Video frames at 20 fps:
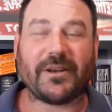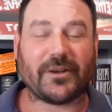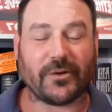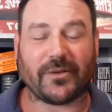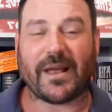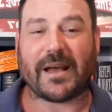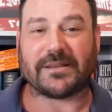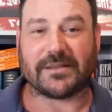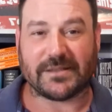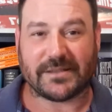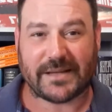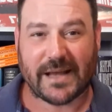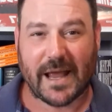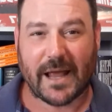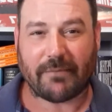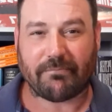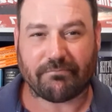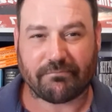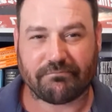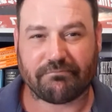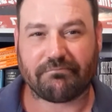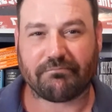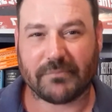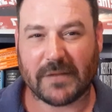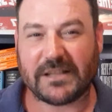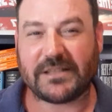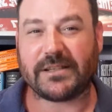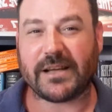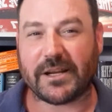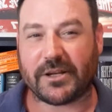2010.
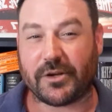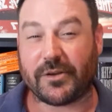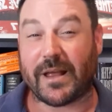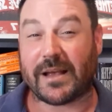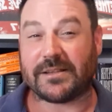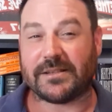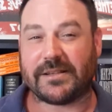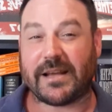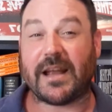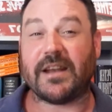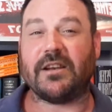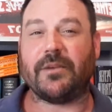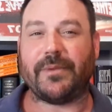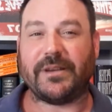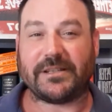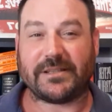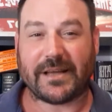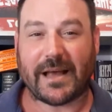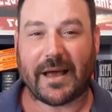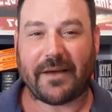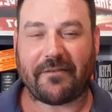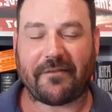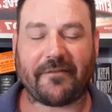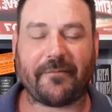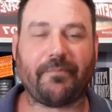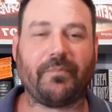Let's say 2010 to be safe.